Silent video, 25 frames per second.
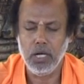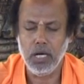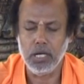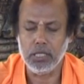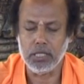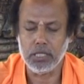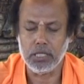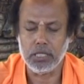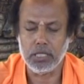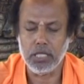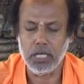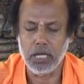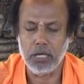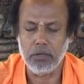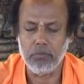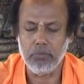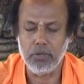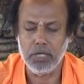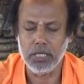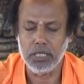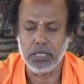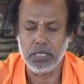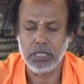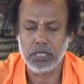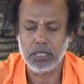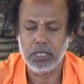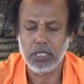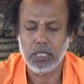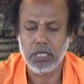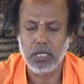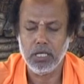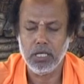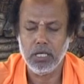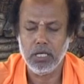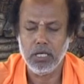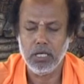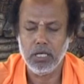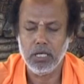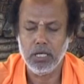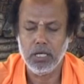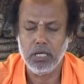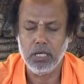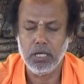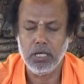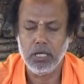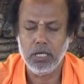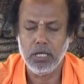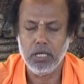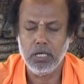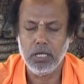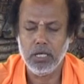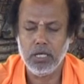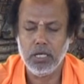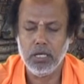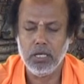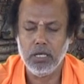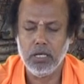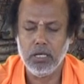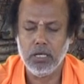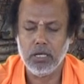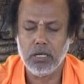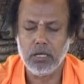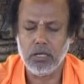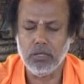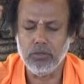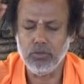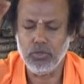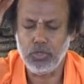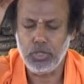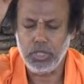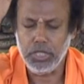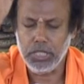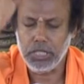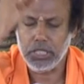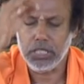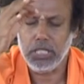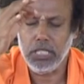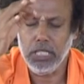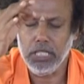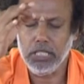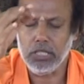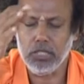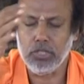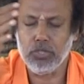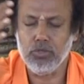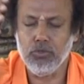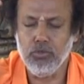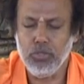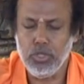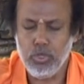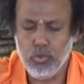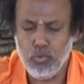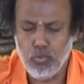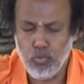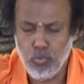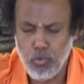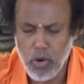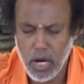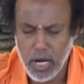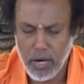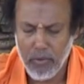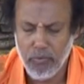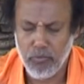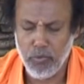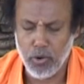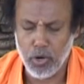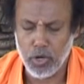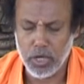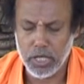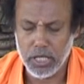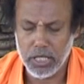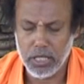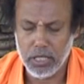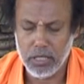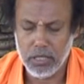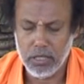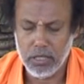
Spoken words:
Understand, please. Consciousness with one body,